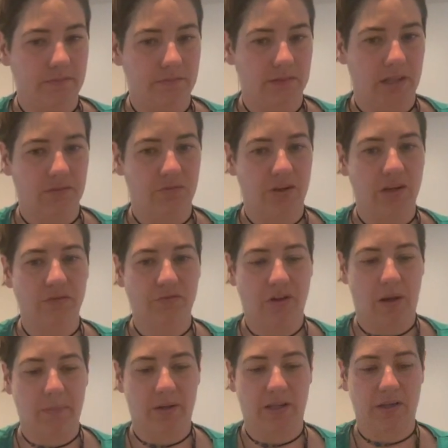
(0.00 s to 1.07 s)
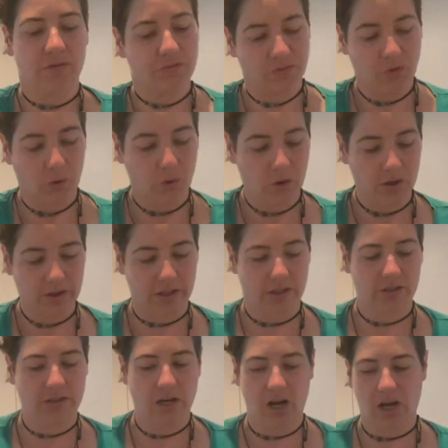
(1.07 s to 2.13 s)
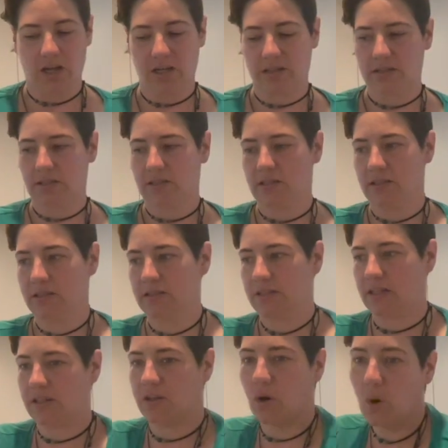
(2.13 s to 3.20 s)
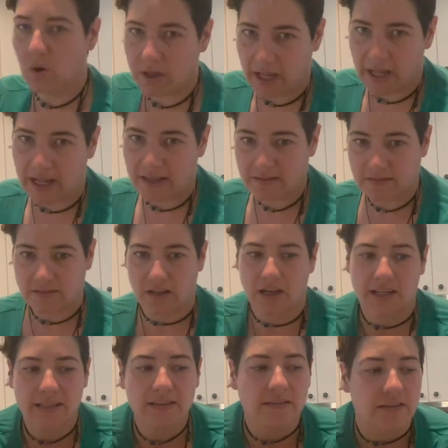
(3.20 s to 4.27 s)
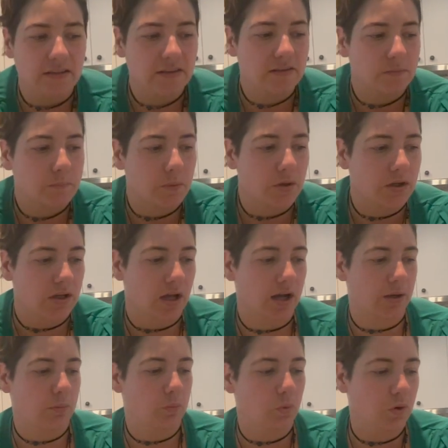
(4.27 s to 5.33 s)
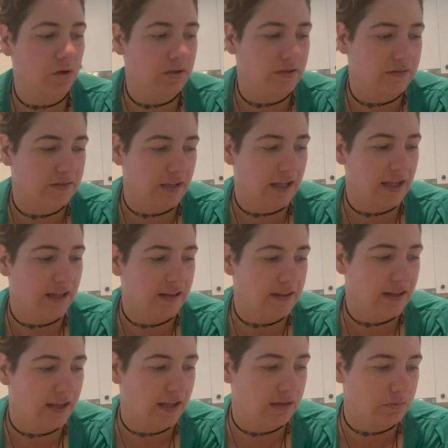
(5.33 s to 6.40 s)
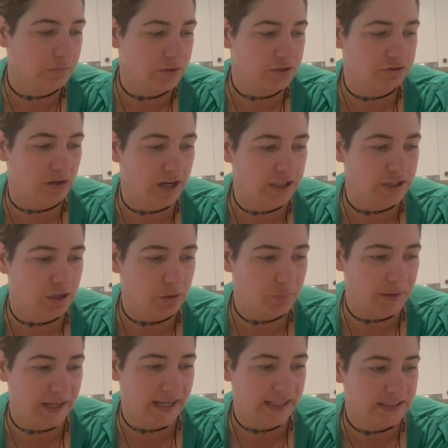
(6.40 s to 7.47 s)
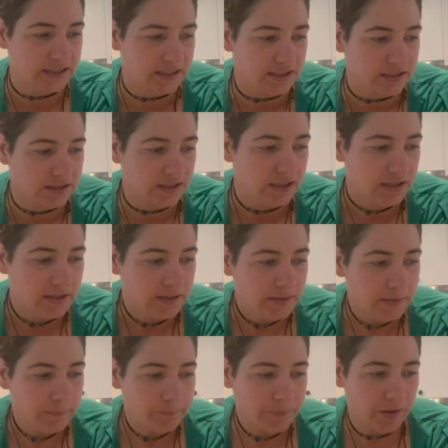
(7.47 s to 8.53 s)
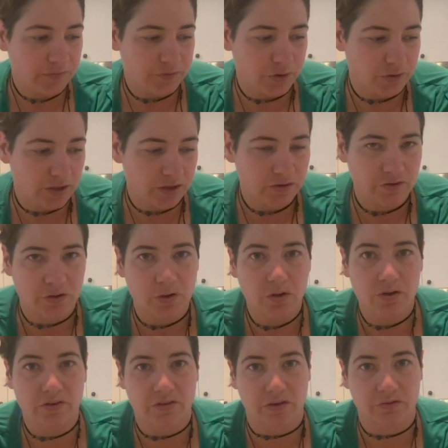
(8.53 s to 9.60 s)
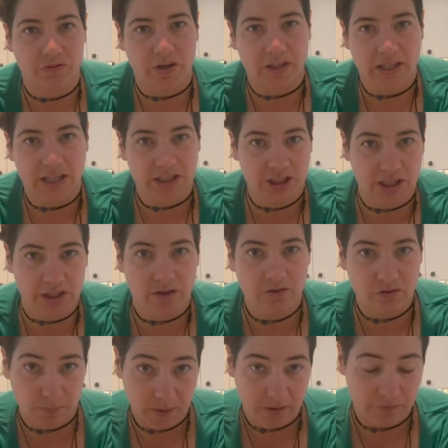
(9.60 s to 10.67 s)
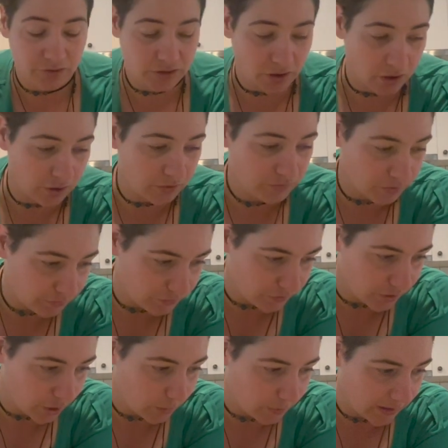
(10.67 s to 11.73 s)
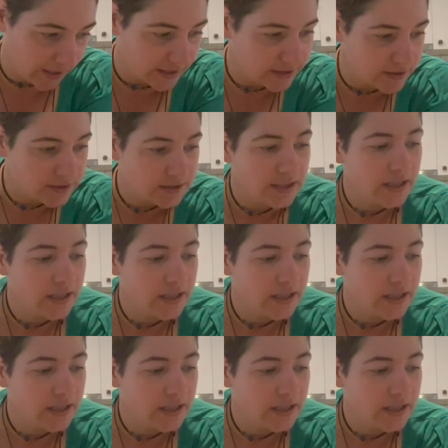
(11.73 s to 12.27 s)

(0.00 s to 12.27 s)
They feed a family of 4. They're okay sizes, but I would say that we tried U-Plated a few years ago because our friend actually used to be the photographer for U-Plated